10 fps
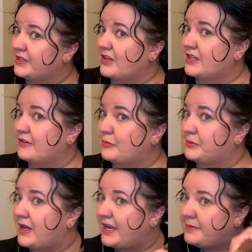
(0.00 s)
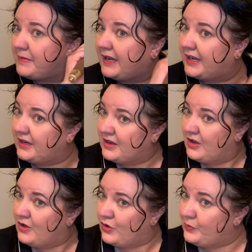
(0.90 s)
Now that I've applied my
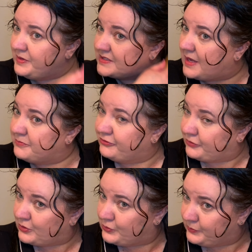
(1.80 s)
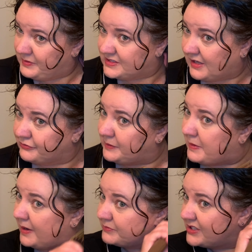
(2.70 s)
Hold Me Soft, Hold Me Softly
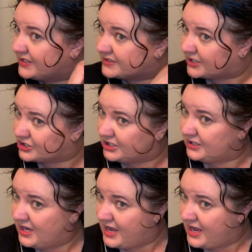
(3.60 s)
Balm to this section,